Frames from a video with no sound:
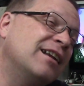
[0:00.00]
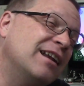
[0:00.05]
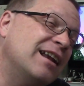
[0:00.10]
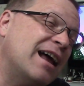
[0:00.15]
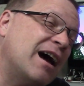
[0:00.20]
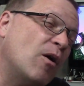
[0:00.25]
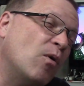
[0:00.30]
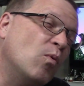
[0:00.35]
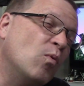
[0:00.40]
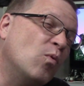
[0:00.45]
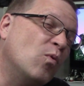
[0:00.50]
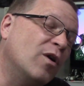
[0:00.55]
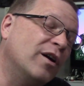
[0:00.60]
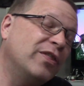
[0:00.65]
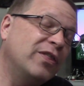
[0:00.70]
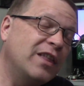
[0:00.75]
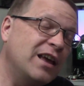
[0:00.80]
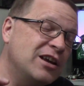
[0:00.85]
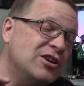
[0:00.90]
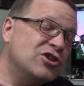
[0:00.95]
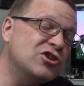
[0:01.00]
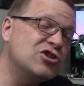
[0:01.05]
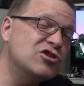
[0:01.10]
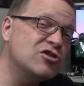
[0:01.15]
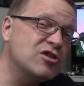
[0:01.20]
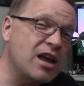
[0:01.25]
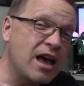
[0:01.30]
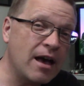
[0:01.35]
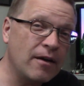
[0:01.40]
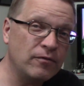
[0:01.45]
Now, what they
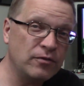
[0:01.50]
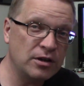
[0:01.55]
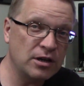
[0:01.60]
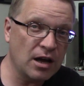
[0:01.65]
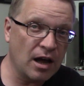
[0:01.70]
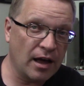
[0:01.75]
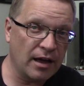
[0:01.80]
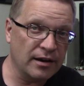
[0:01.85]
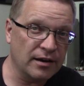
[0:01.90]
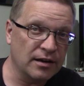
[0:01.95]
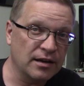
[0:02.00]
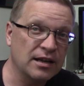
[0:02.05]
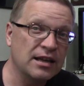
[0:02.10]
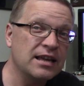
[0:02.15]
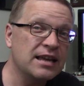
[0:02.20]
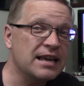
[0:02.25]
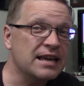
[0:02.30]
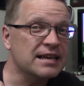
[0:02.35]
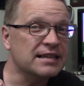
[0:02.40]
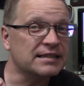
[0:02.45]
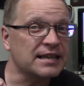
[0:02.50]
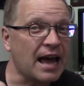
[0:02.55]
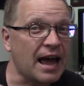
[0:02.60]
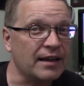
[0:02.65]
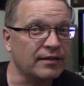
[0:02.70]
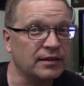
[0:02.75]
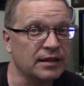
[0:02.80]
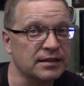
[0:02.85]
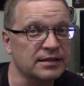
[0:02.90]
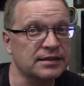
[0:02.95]
should have done is,
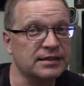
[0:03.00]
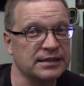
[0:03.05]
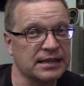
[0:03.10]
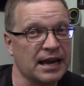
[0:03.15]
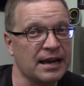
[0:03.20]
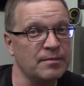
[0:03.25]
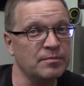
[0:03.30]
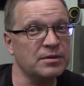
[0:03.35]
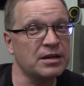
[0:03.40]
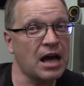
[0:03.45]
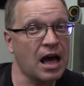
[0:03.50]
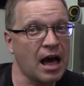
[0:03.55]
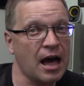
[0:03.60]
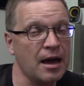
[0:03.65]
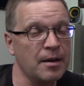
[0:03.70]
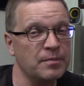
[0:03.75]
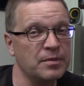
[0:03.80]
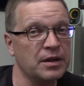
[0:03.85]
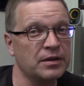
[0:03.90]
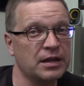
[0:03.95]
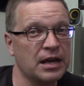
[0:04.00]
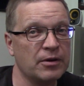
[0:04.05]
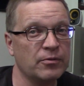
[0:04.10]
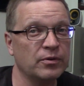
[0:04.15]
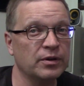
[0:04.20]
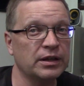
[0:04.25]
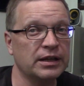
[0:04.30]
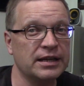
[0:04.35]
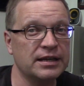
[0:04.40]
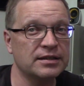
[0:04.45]
at the same time that they
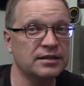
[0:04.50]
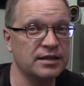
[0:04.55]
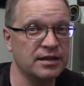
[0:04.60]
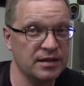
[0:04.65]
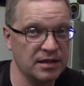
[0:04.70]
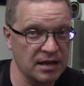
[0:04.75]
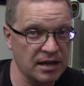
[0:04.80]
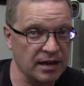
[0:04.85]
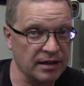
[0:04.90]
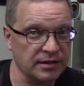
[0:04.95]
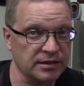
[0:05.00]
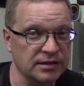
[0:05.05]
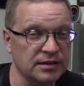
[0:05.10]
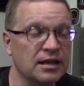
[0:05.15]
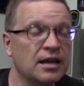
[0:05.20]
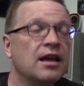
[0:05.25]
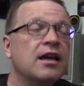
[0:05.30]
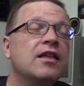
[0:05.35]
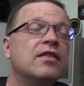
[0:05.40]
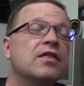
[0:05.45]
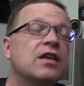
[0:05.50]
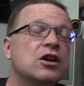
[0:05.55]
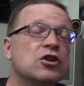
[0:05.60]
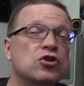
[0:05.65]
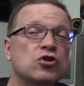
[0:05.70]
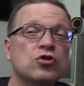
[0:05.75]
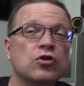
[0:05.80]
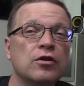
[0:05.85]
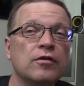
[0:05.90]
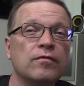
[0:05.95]
released this, they
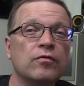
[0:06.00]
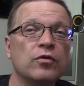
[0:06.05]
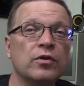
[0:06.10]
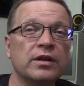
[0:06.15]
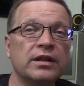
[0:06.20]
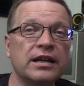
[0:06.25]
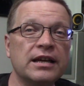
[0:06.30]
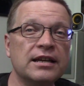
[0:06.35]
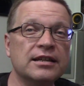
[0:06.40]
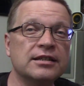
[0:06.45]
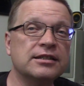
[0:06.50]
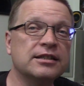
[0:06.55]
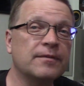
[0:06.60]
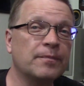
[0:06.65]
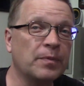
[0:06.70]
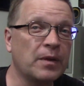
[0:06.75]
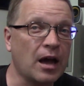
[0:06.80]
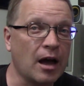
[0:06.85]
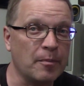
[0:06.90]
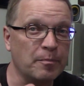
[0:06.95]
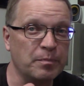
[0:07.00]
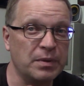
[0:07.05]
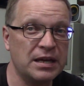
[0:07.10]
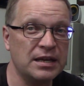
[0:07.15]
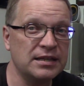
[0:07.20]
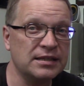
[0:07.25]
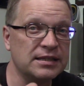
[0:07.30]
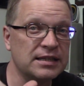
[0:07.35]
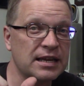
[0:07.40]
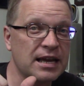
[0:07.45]
should have released a
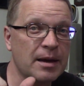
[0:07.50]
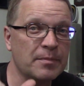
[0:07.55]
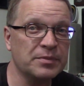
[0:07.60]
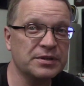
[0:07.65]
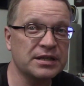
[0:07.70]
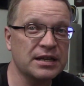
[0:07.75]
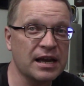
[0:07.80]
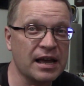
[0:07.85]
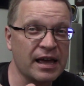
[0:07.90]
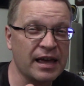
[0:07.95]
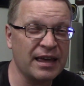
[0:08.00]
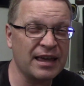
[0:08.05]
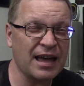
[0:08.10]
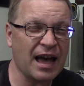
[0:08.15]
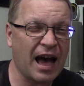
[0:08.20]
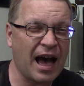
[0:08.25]
PCMCIA